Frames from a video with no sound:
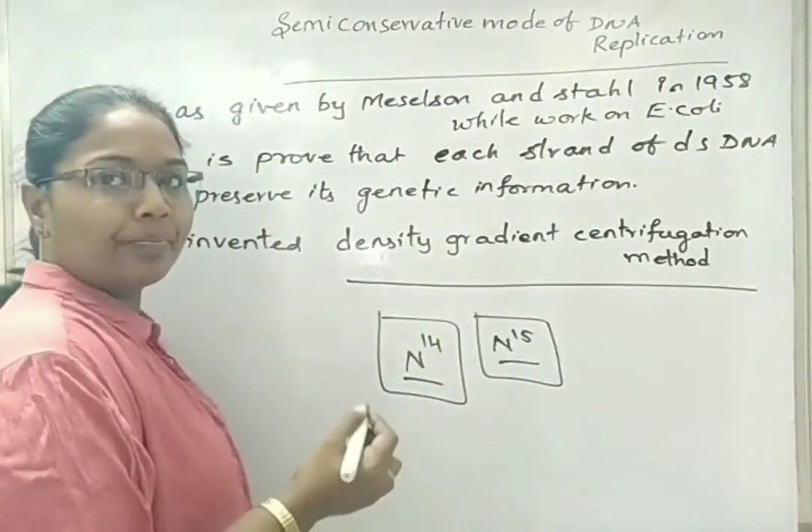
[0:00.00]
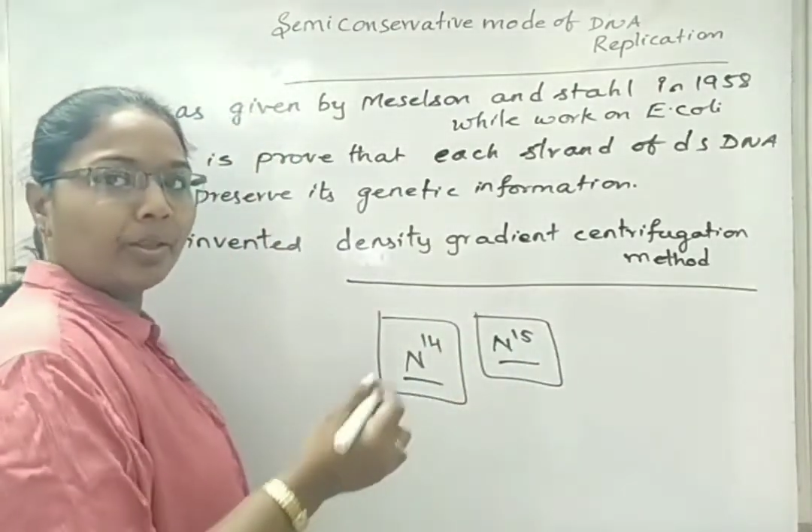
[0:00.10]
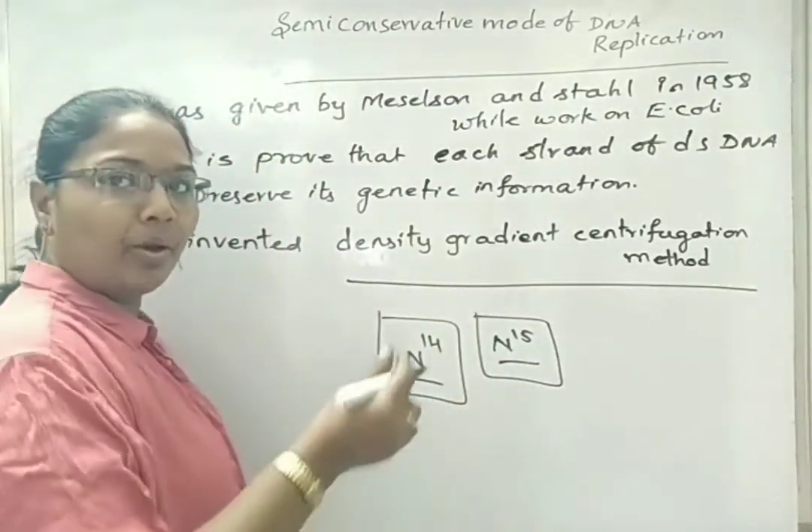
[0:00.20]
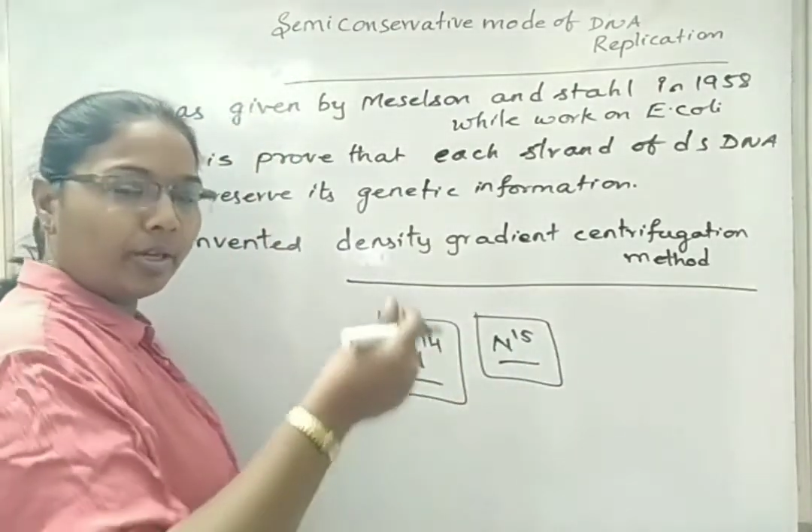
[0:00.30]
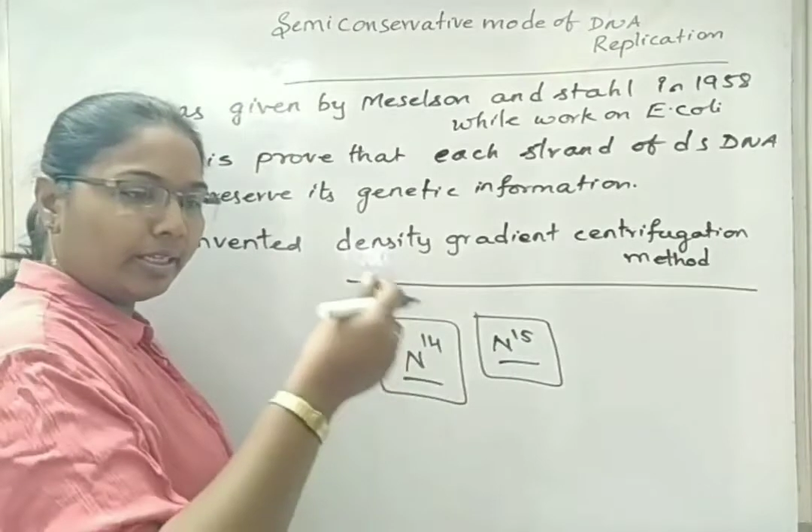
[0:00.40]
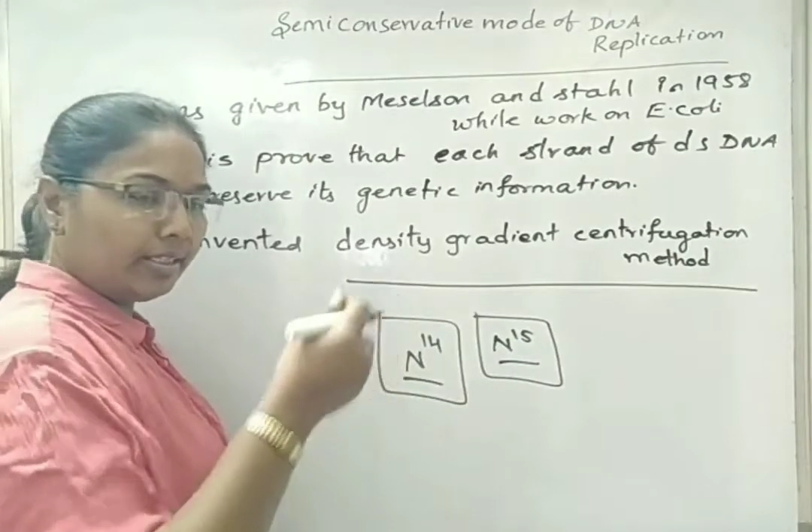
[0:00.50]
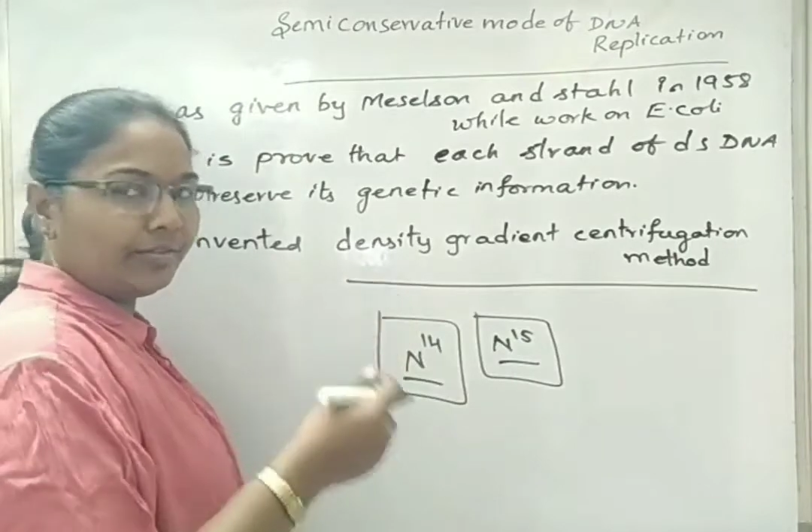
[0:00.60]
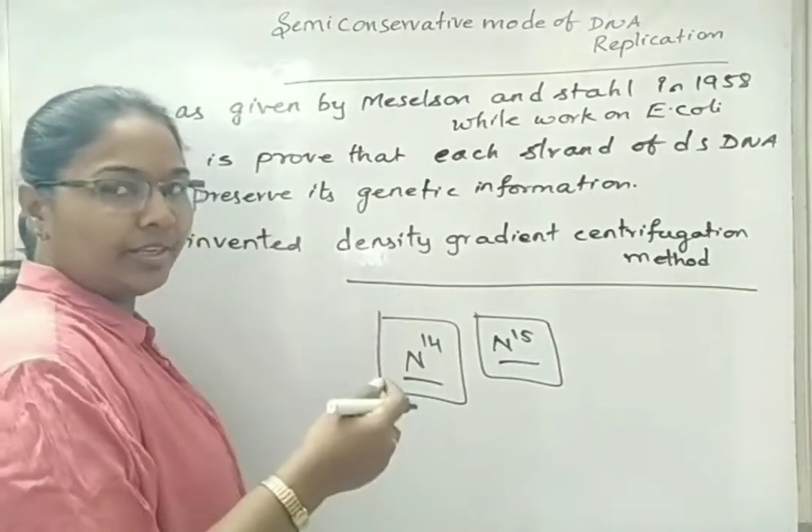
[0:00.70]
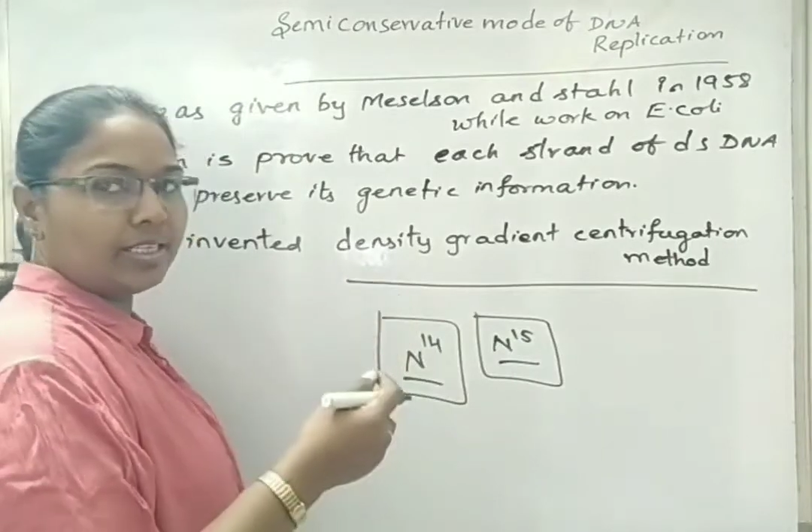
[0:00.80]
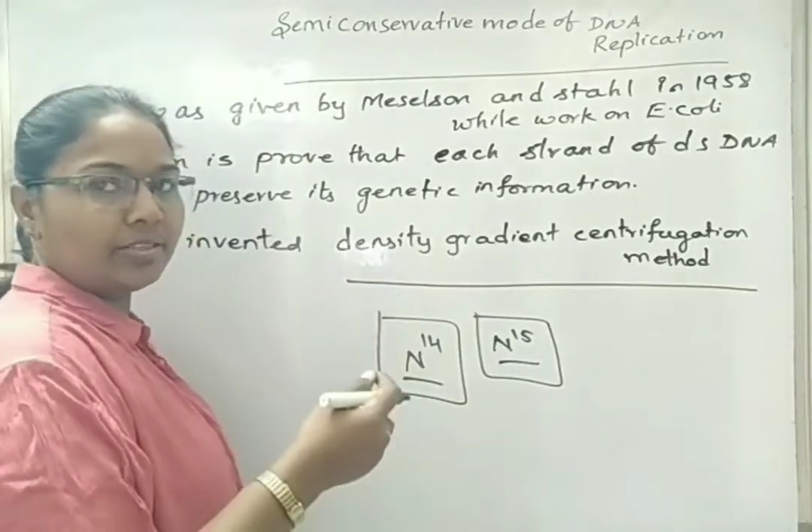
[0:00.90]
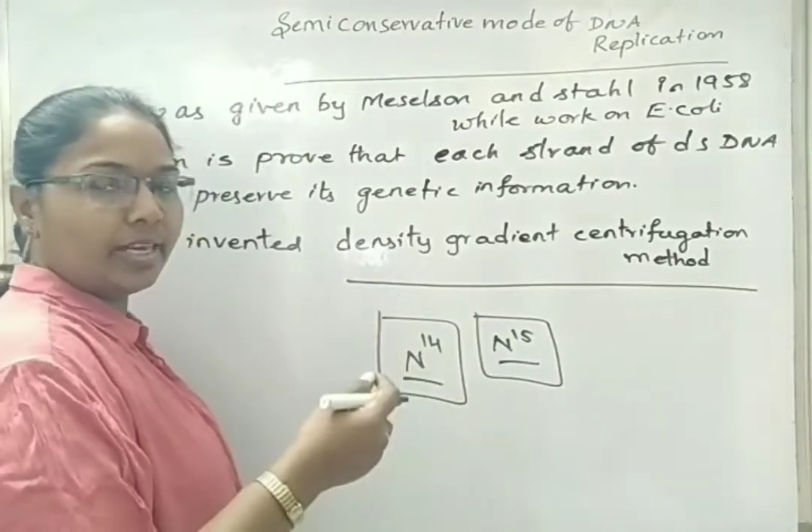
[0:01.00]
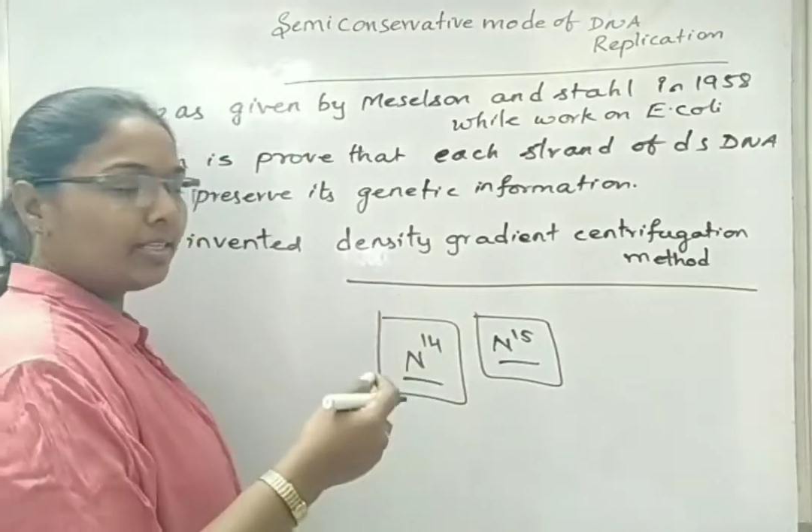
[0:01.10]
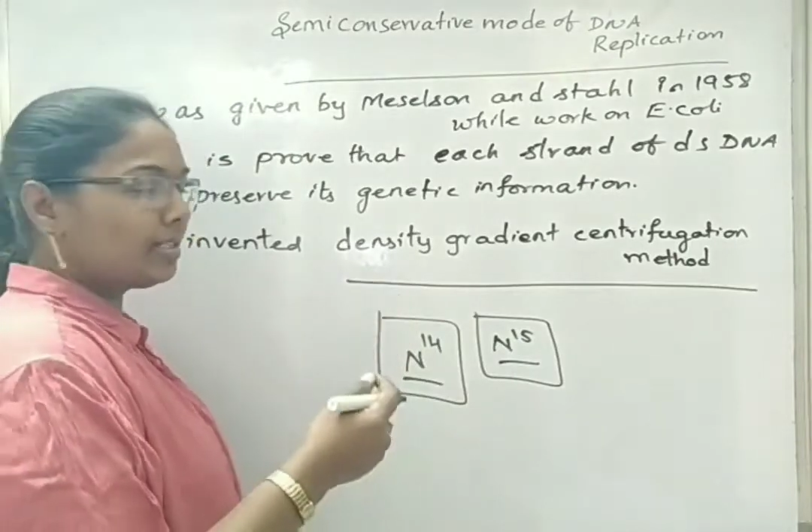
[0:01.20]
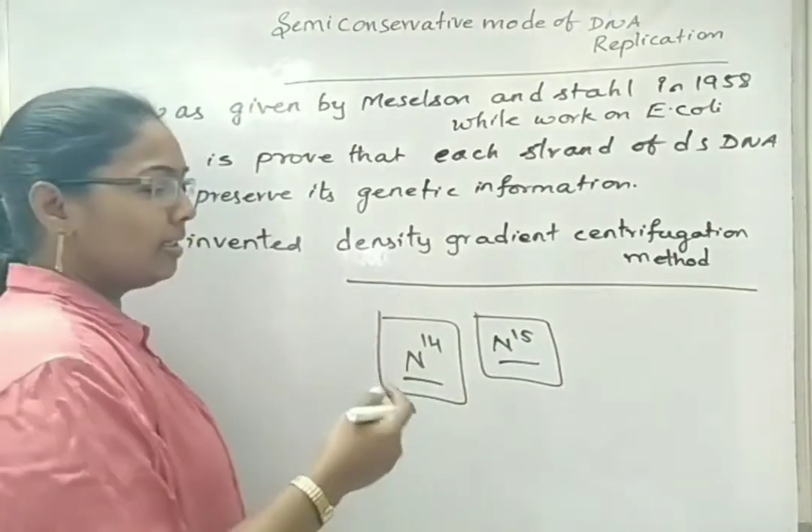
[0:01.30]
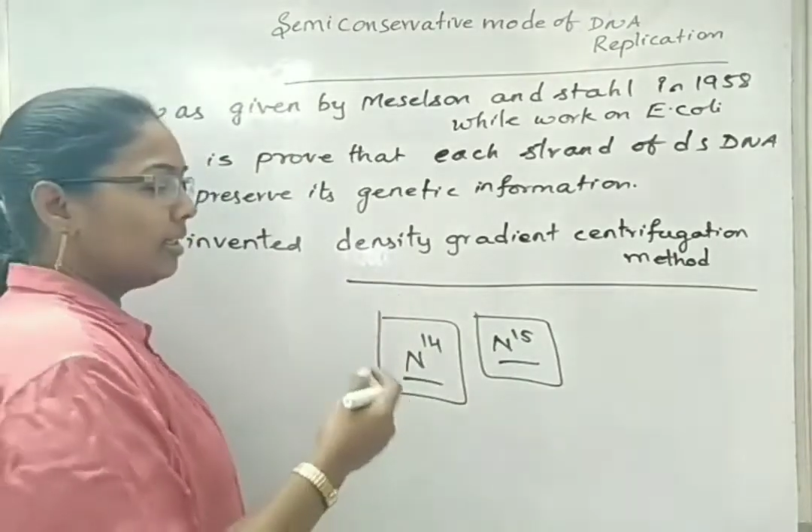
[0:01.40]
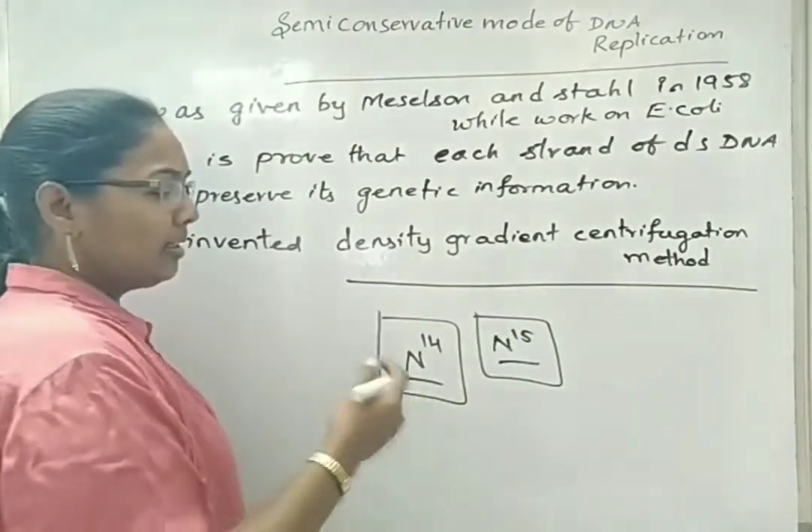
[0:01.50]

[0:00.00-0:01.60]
or in different strands,